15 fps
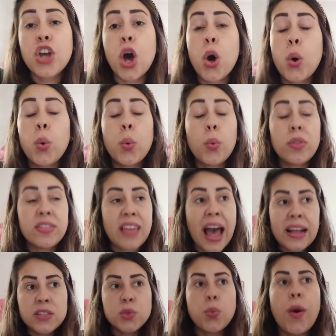So
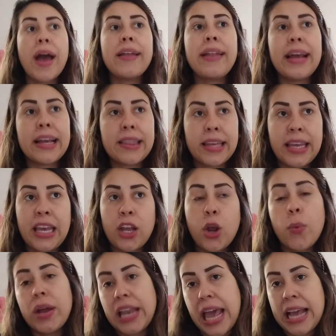that's why, like, the
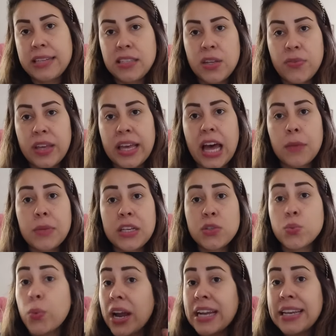keto and ACV
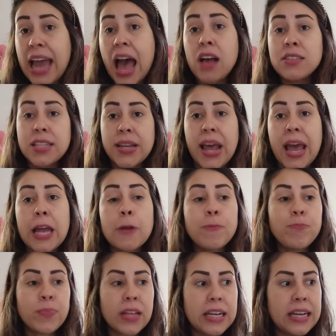gummies right now
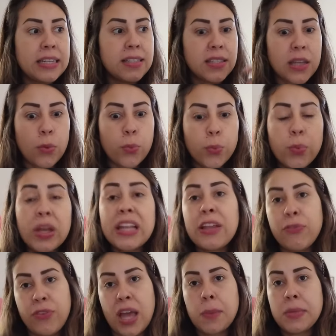today, it's a
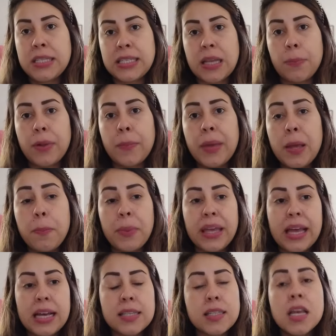really famous supplement,
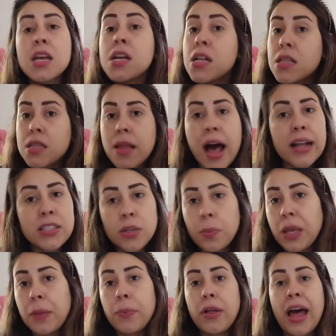because lots of
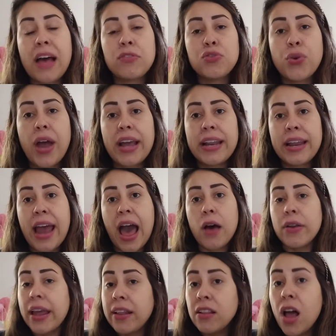people have tried it
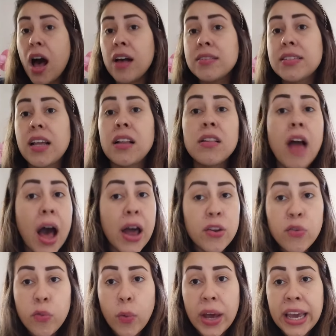out and lost a lot
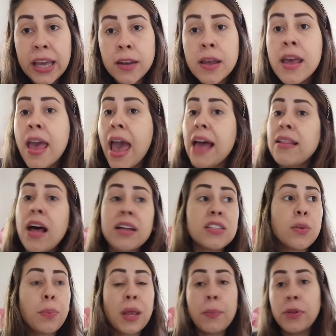of weight, and
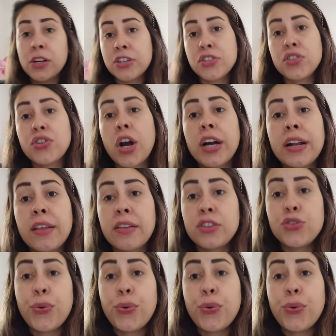lots of people are starting their